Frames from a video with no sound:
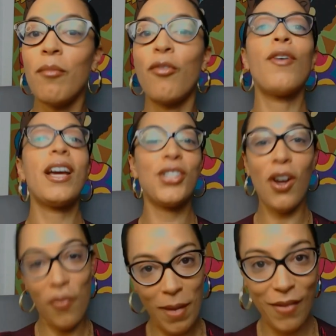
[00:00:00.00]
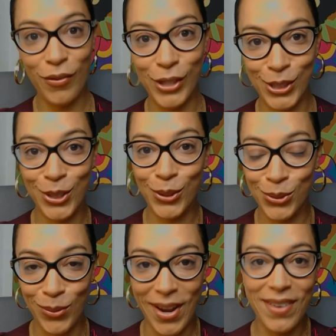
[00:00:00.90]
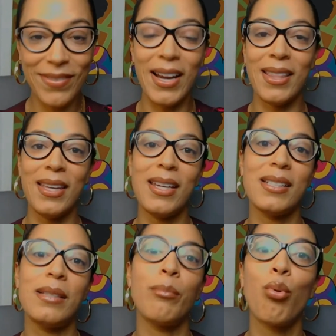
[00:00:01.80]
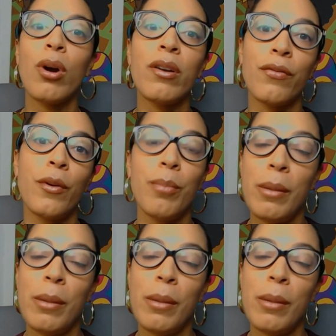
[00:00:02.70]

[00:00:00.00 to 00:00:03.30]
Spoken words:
I'm fresh off my first dose, Rev, and I think it's important